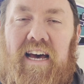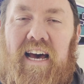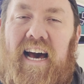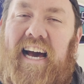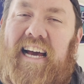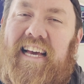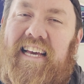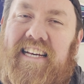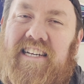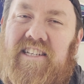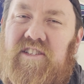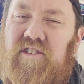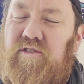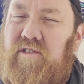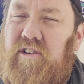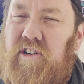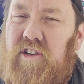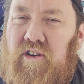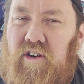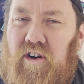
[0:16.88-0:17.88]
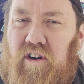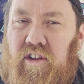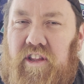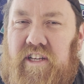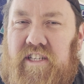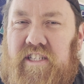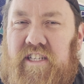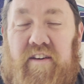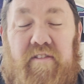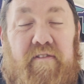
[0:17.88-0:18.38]
I guess you could call
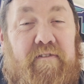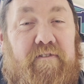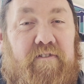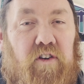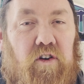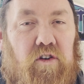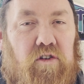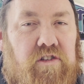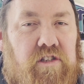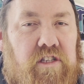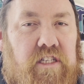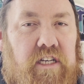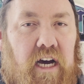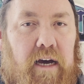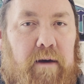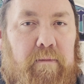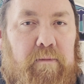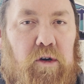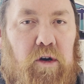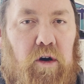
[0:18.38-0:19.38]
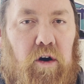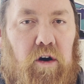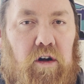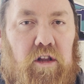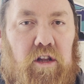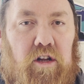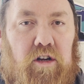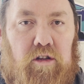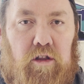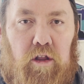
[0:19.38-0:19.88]
this a first-time
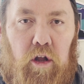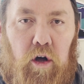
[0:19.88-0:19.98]
caller,